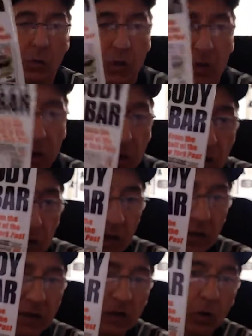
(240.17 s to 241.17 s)
on here.
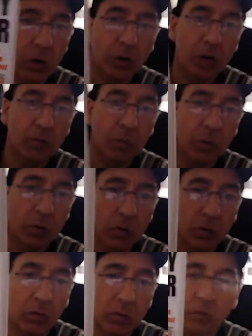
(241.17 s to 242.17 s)
Nice hardcover
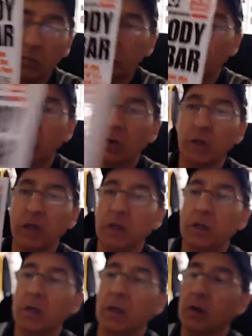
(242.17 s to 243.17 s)
book.
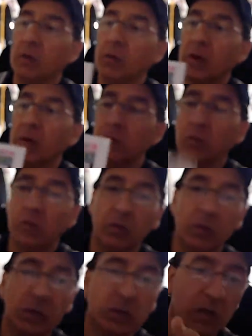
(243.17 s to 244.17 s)
Clean and around. You
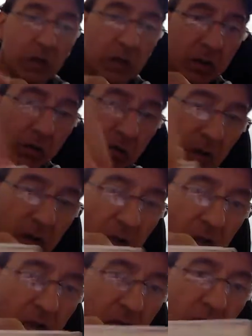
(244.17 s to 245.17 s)
can see around the
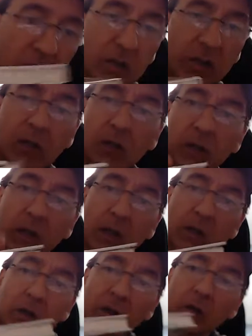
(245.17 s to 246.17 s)
edges, nice and
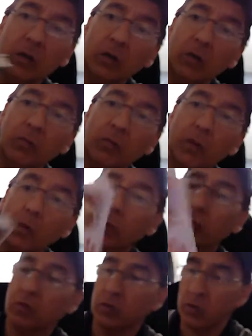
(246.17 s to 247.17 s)
clean. No
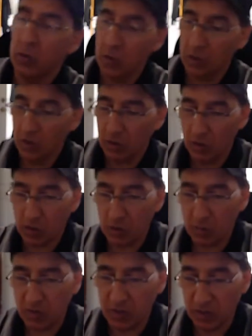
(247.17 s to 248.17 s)
folds.
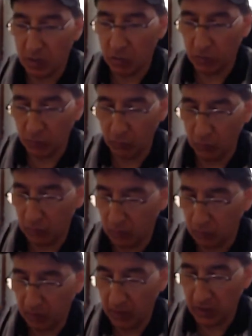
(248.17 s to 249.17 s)
Um, I did go through the
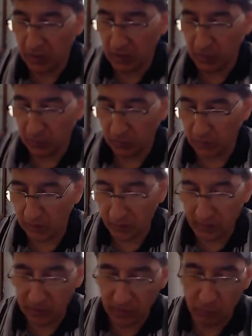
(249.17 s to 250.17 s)
page. I just
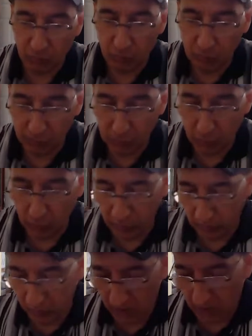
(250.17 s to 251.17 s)
fanned through it really
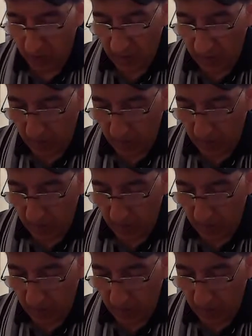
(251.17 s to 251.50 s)
quick. The